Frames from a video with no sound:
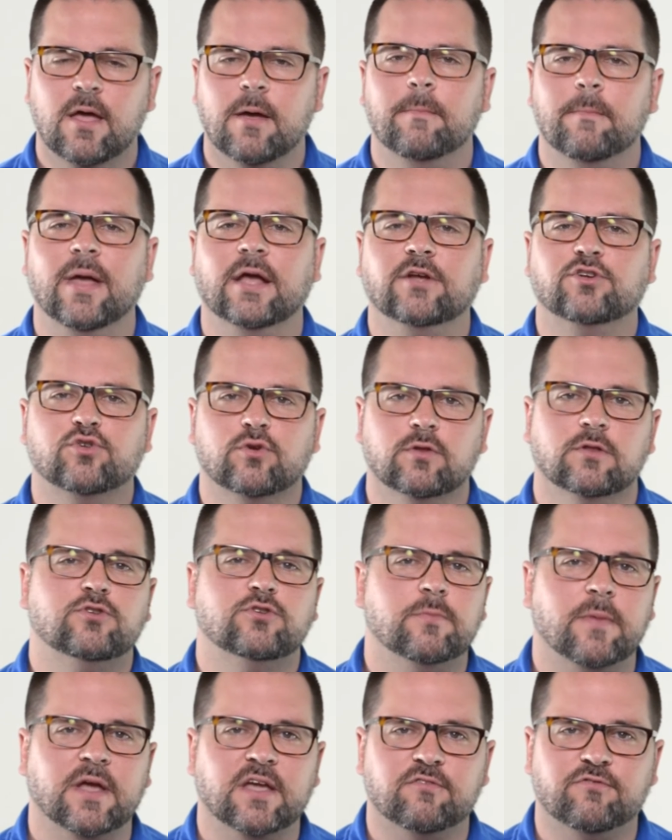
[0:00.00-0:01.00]
Make sure that
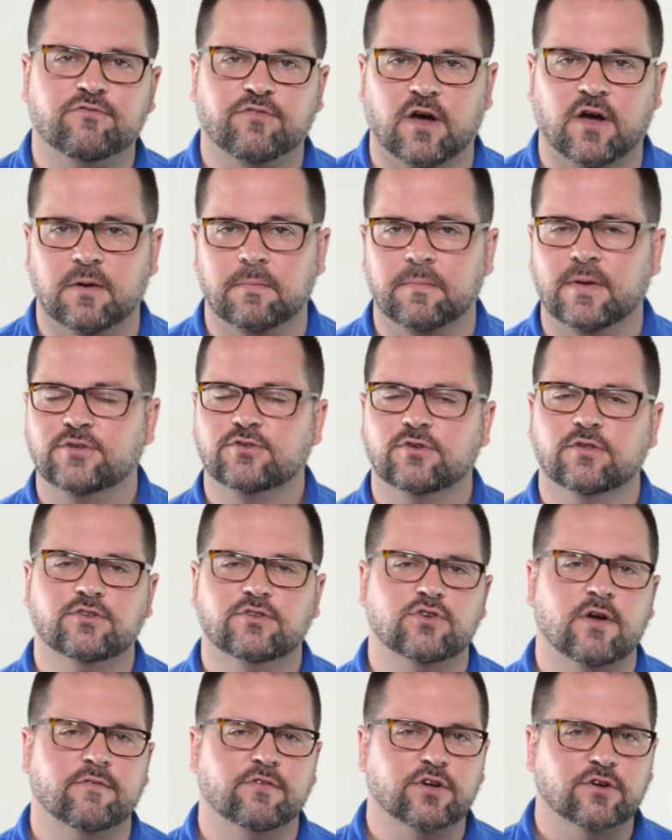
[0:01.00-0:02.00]
you make it fun. Make sure
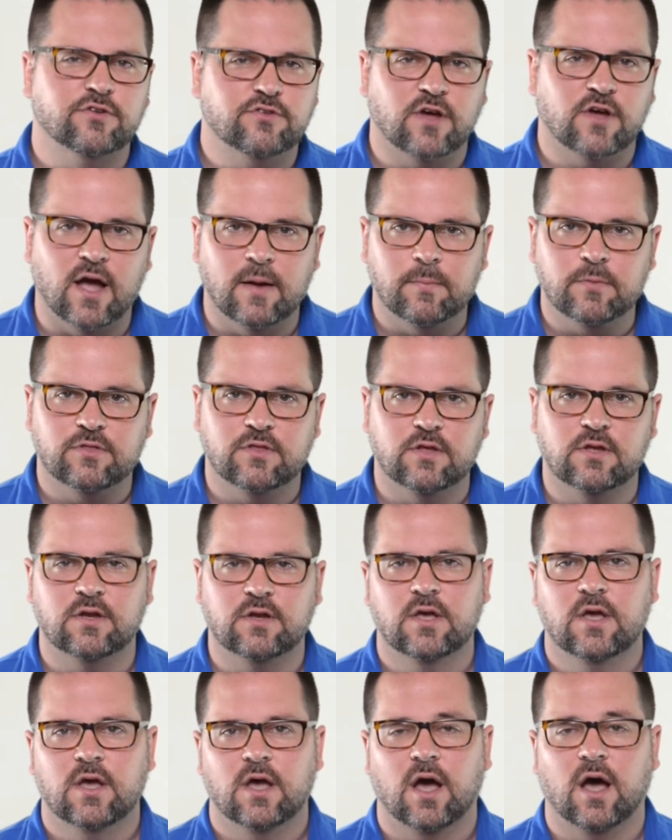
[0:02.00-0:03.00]
that you have a good time with it,
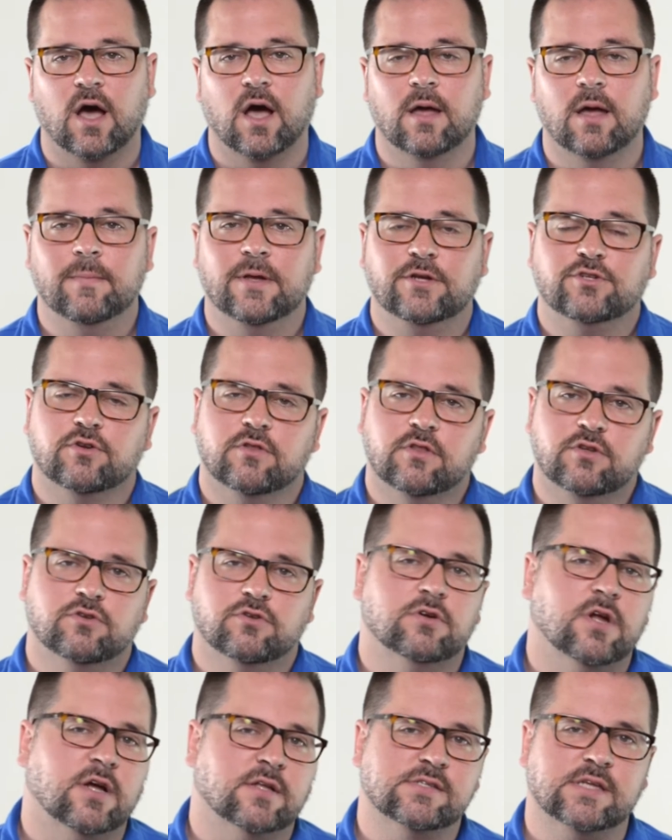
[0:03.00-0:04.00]
and make sure that
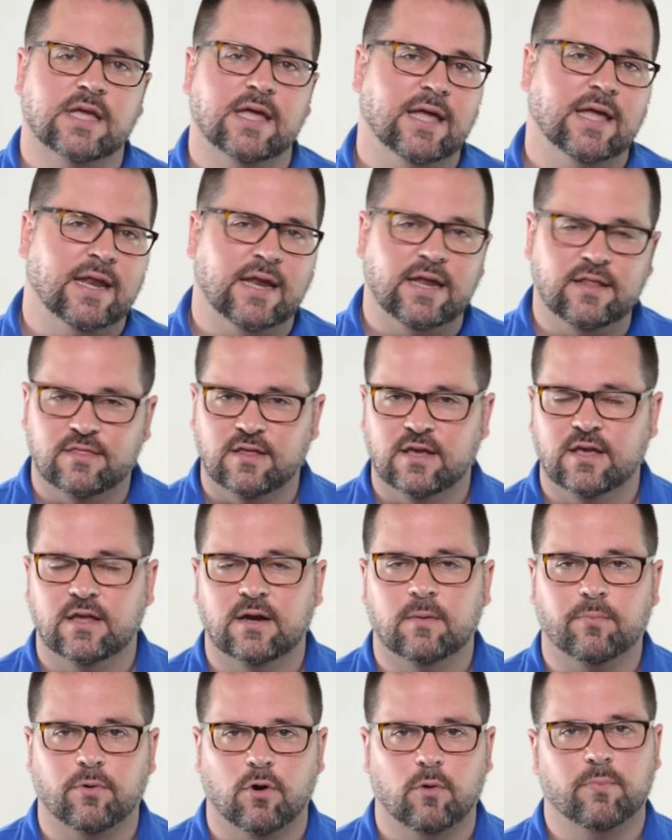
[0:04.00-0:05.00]
you're not saying anything
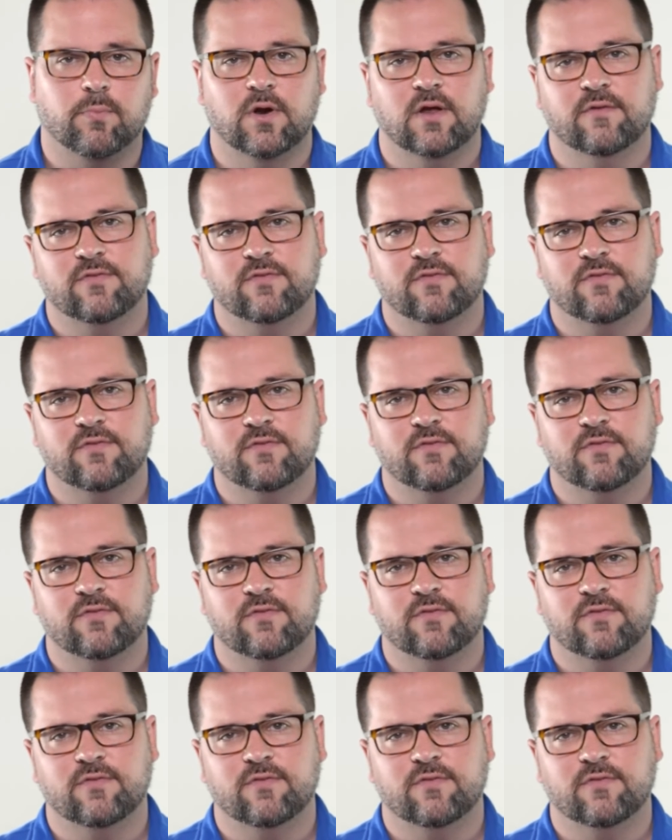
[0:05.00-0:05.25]
inappropriate.